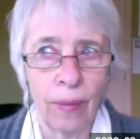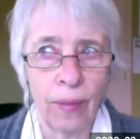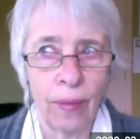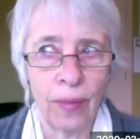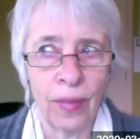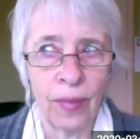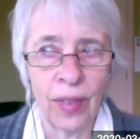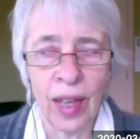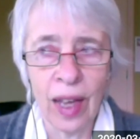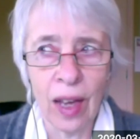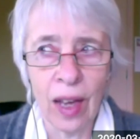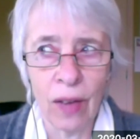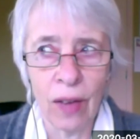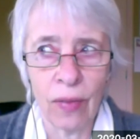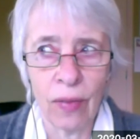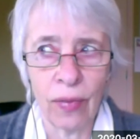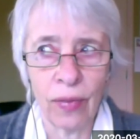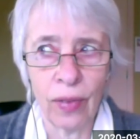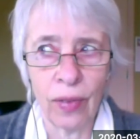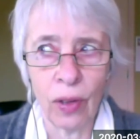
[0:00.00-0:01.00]
they
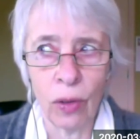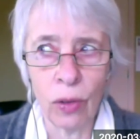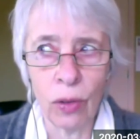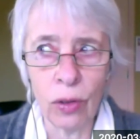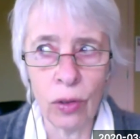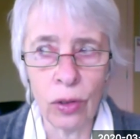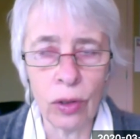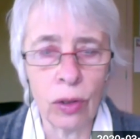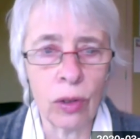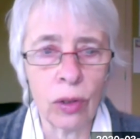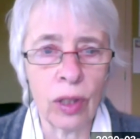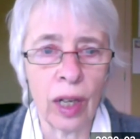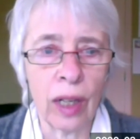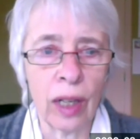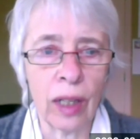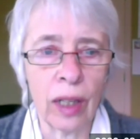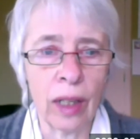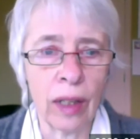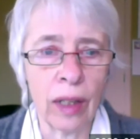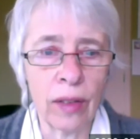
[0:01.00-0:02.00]
have also good
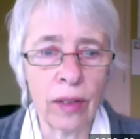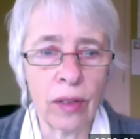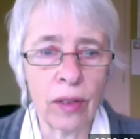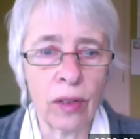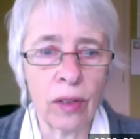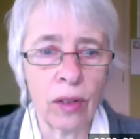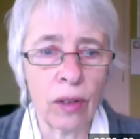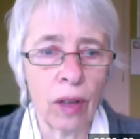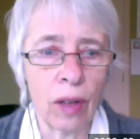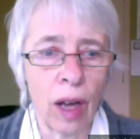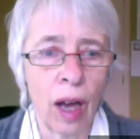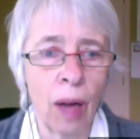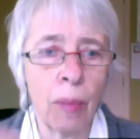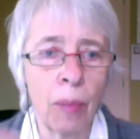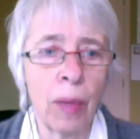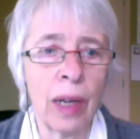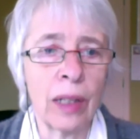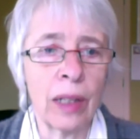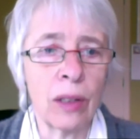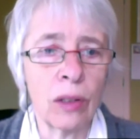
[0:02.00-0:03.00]
ideas. I
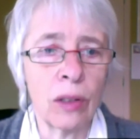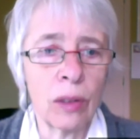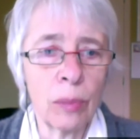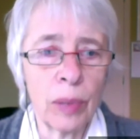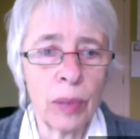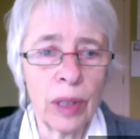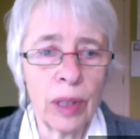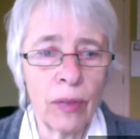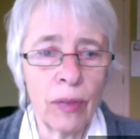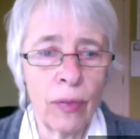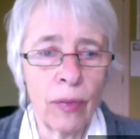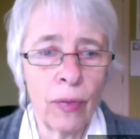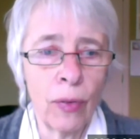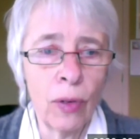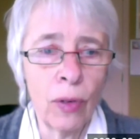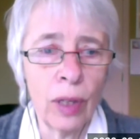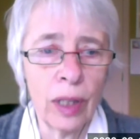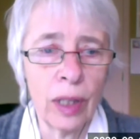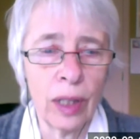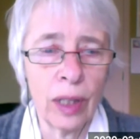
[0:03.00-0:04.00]
might not be
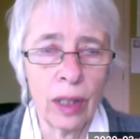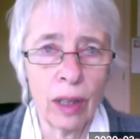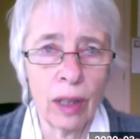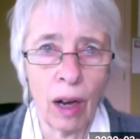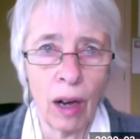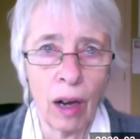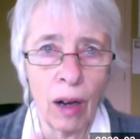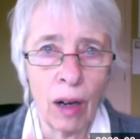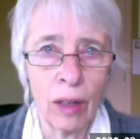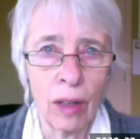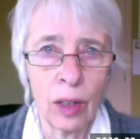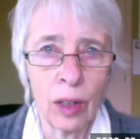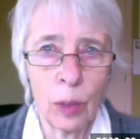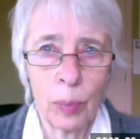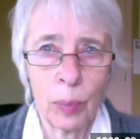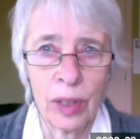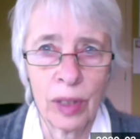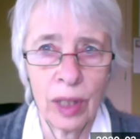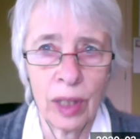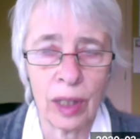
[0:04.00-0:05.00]
fully
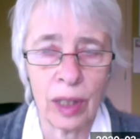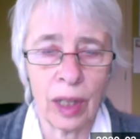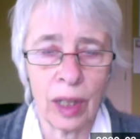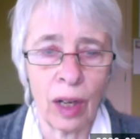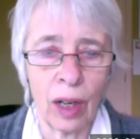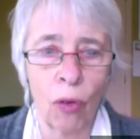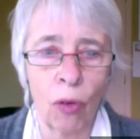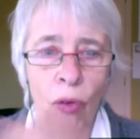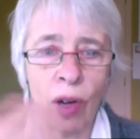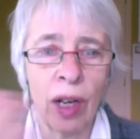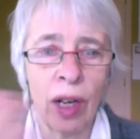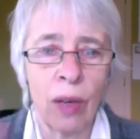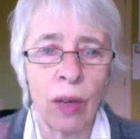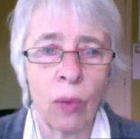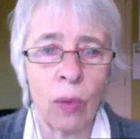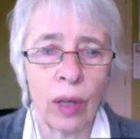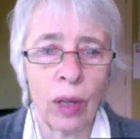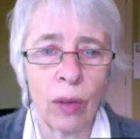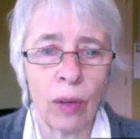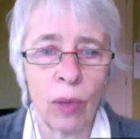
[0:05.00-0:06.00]
100% agree
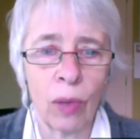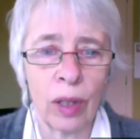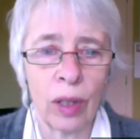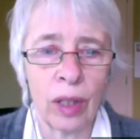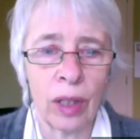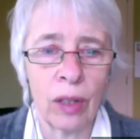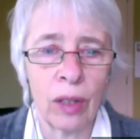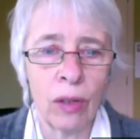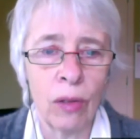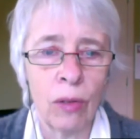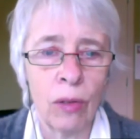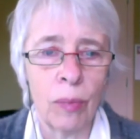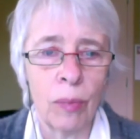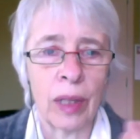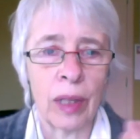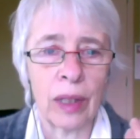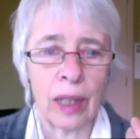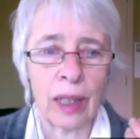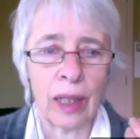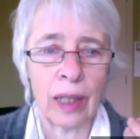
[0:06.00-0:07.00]
with what they do,
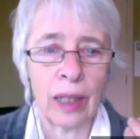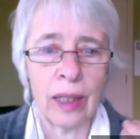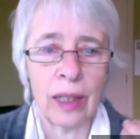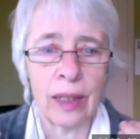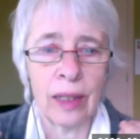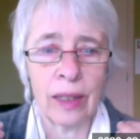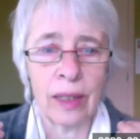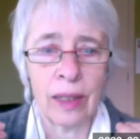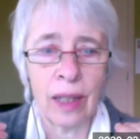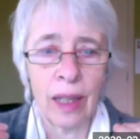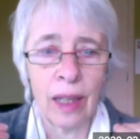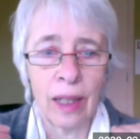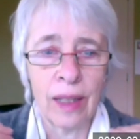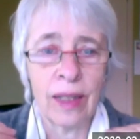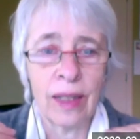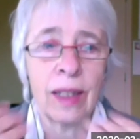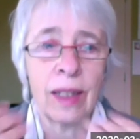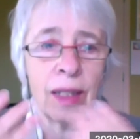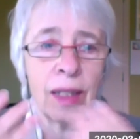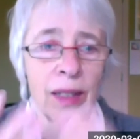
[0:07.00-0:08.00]
but at least
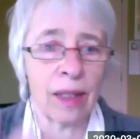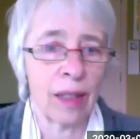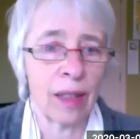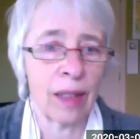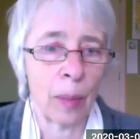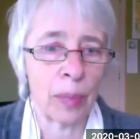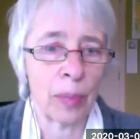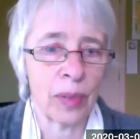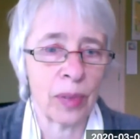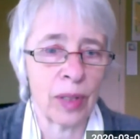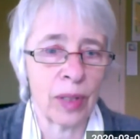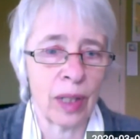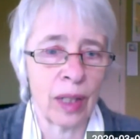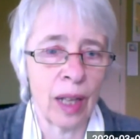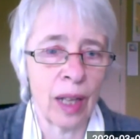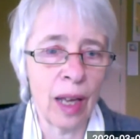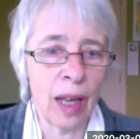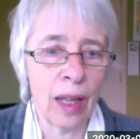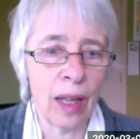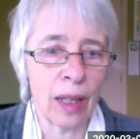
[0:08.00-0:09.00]
see the steps they
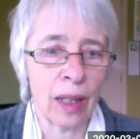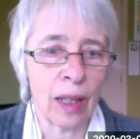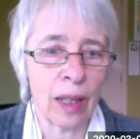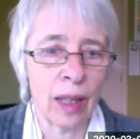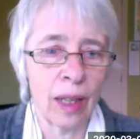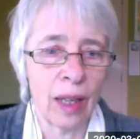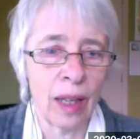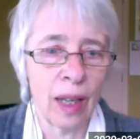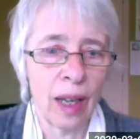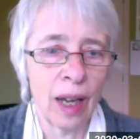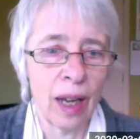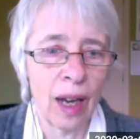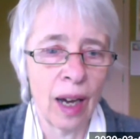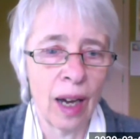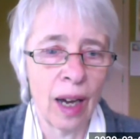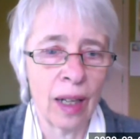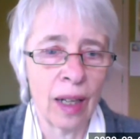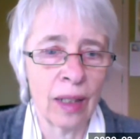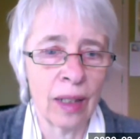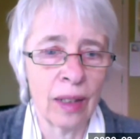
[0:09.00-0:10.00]
take.
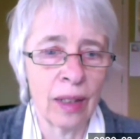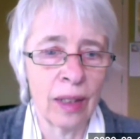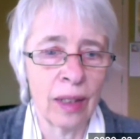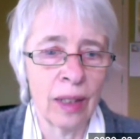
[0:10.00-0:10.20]
And